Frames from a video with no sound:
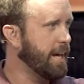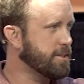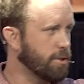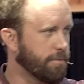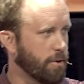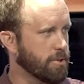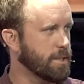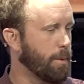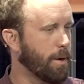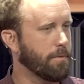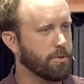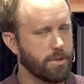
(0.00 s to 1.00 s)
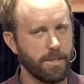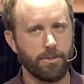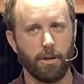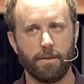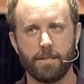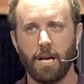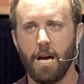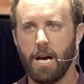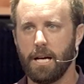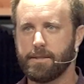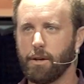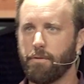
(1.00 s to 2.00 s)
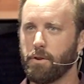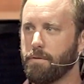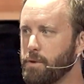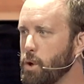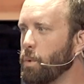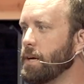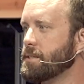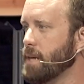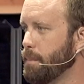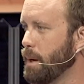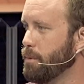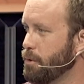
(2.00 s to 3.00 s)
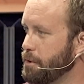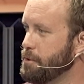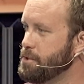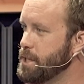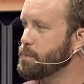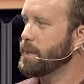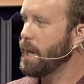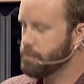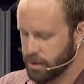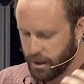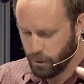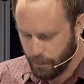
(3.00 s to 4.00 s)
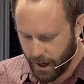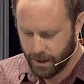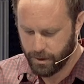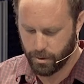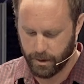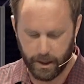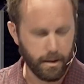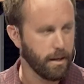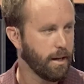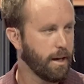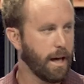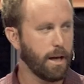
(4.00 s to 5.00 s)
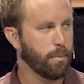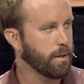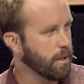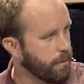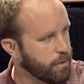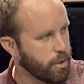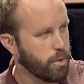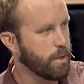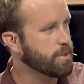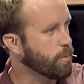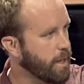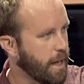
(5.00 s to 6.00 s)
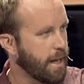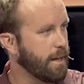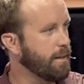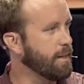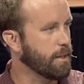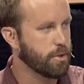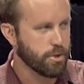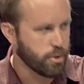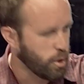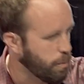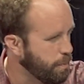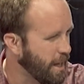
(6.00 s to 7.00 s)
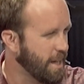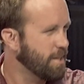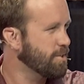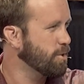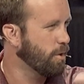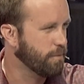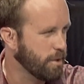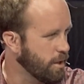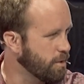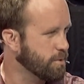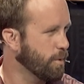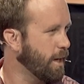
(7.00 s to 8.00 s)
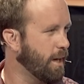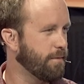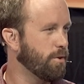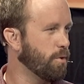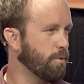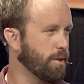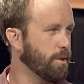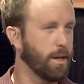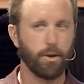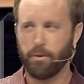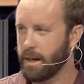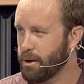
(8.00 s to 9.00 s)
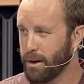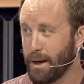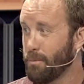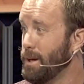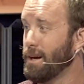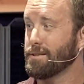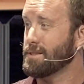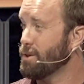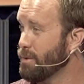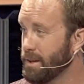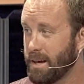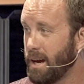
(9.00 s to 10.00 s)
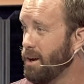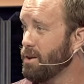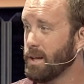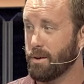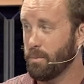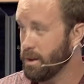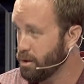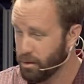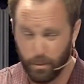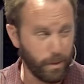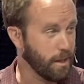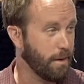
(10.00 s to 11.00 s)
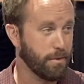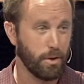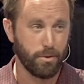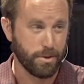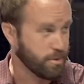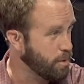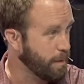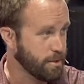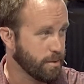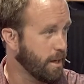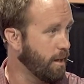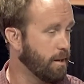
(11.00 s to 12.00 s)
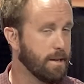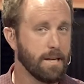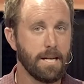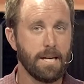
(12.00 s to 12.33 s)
hey, it's your first time, whatever, so she's nervous. And so for the few weeks coming up with her E O Gs, we kept trying to remind her, like, hey, we love you. It's okay. Like, just do your best. You don't have to, you know, it's okay if you don't you get a great grade. We honestly don't care. Like, we, you're, we love you. Just do the best you can.